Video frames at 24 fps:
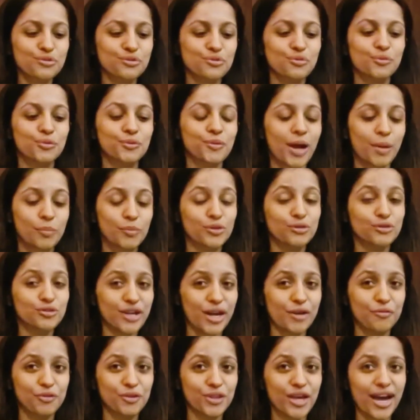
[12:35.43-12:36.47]
So I'm going to
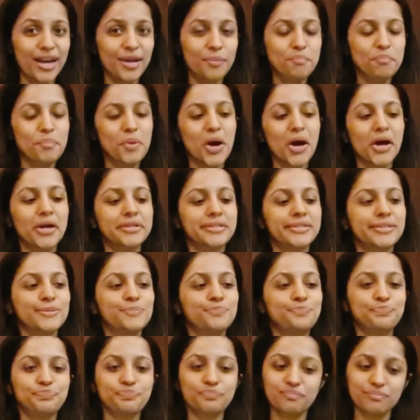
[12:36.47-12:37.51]
try for that, but
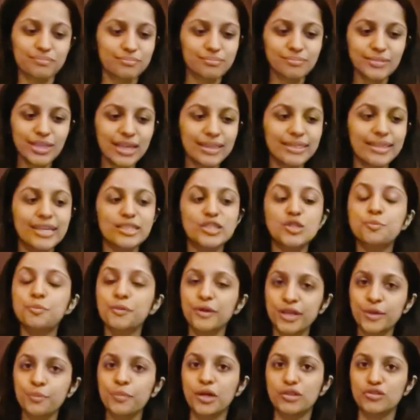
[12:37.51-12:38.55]
that's
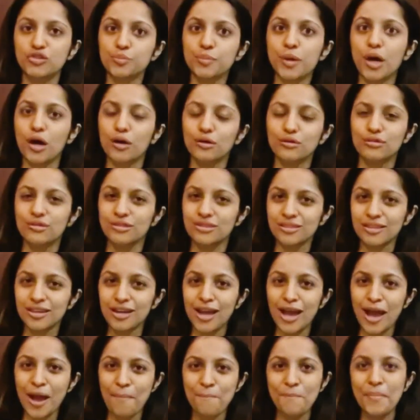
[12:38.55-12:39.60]
pretty much about
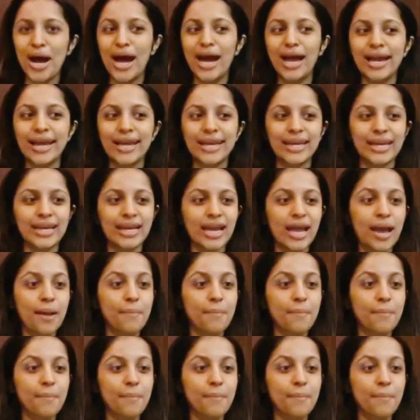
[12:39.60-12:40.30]
my